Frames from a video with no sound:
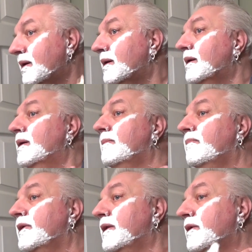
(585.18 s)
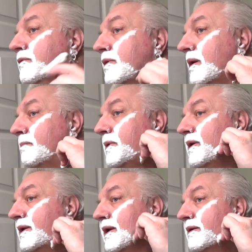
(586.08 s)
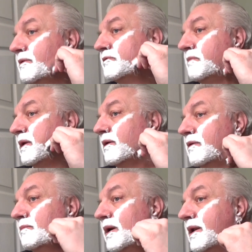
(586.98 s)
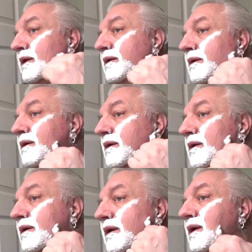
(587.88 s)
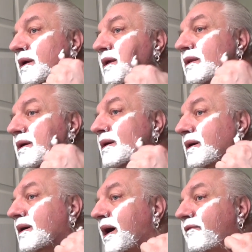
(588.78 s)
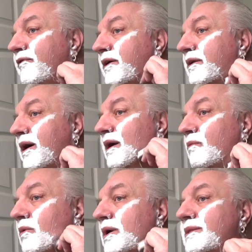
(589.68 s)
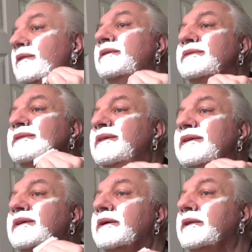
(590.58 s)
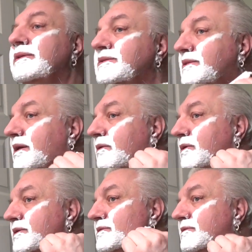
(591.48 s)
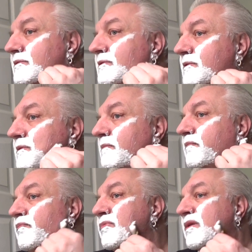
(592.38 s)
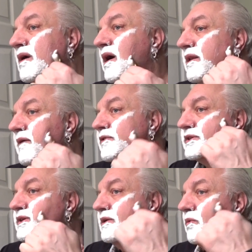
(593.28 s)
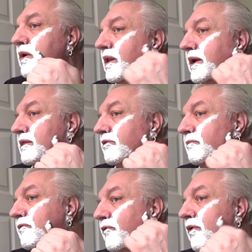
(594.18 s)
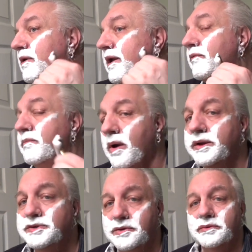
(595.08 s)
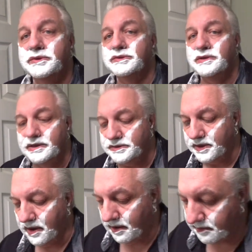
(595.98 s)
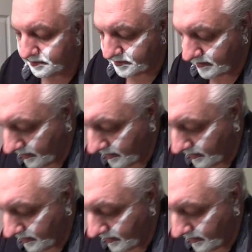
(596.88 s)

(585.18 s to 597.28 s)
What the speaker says: in a new company, and I was making good money, and I figured I want this thing. And this thing was, I'd never seen one like this before. Now, remind you, it's years ago, it's in